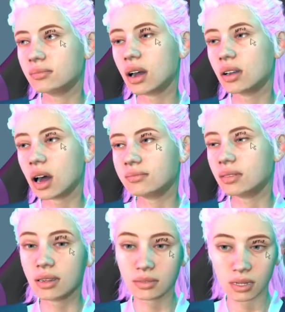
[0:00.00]
game
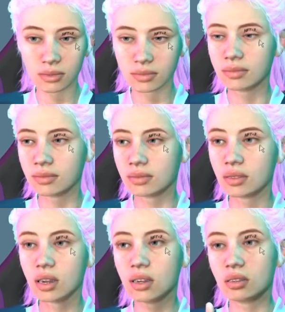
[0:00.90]
assets,
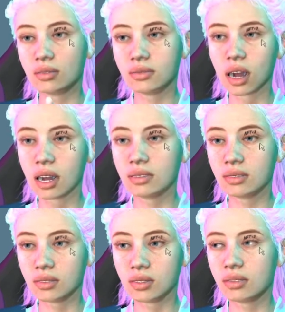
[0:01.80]
all that
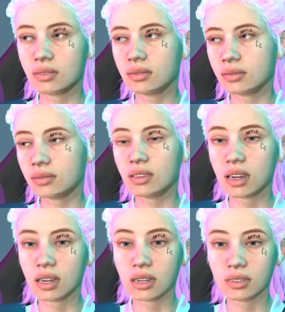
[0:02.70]

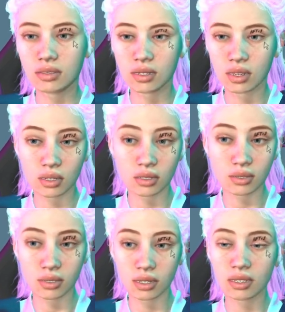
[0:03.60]
normally is lower
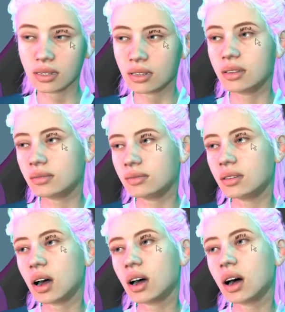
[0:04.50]
polygon.
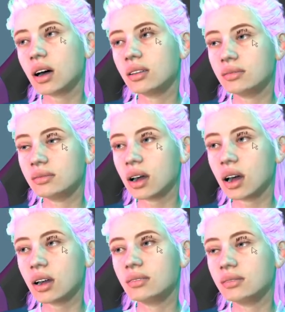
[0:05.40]
And if
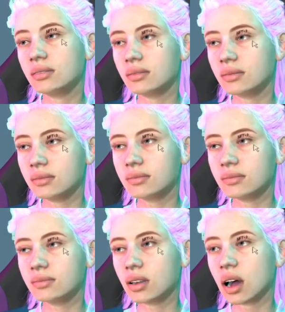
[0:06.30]
it's,
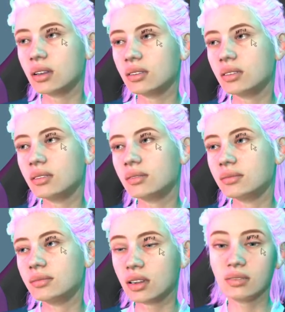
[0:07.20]
I don't know,
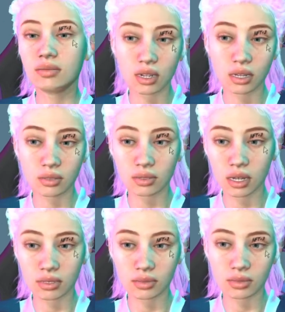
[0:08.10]
a 3D
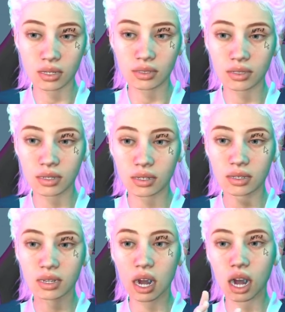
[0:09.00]
print, for
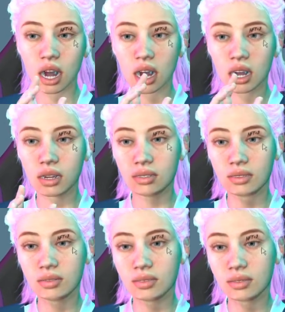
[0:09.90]
instance,
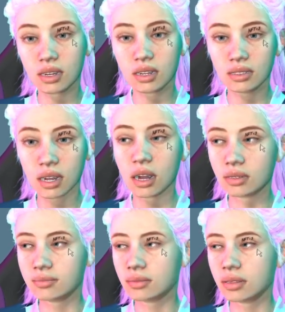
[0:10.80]
normally it's
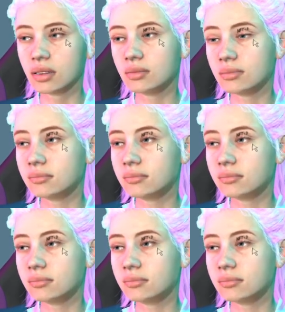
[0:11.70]
higher polygon.